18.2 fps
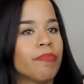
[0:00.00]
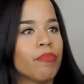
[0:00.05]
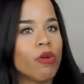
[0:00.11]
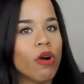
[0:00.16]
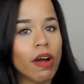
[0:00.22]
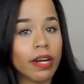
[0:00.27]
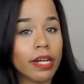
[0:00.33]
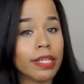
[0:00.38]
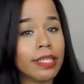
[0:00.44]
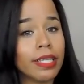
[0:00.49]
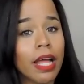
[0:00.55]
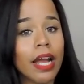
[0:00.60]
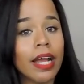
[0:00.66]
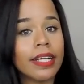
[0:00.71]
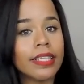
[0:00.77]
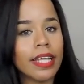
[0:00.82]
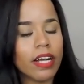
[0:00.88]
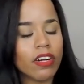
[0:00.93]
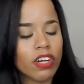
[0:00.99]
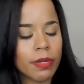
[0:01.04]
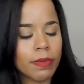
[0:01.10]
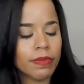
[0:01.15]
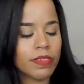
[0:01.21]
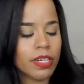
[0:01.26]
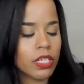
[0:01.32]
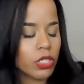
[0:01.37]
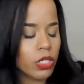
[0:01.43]
product line that
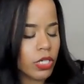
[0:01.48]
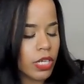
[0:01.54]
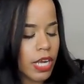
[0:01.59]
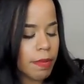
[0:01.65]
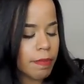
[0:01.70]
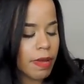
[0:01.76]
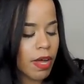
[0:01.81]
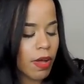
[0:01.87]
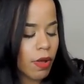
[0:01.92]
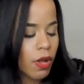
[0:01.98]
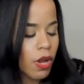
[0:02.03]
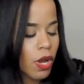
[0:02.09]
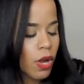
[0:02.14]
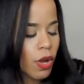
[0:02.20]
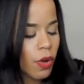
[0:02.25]
Cream of Nature came out